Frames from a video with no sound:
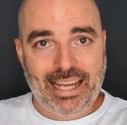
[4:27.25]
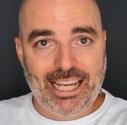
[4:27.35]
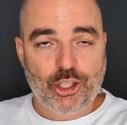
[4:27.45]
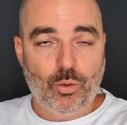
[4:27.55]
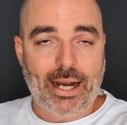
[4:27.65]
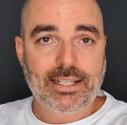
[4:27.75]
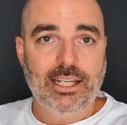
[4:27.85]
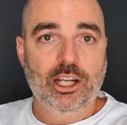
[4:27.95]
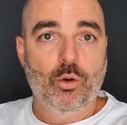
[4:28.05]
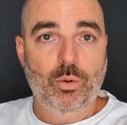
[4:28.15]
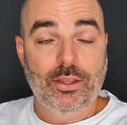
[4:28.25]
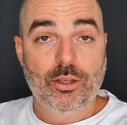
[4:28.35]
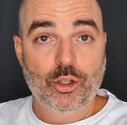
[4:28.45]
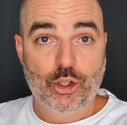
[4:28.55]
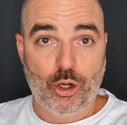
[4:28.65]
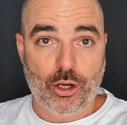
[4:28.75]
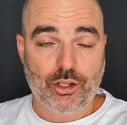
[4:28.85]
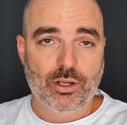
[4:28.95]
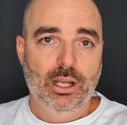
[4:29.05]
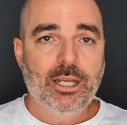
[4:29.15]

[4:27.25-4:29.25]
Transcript: interacting with search,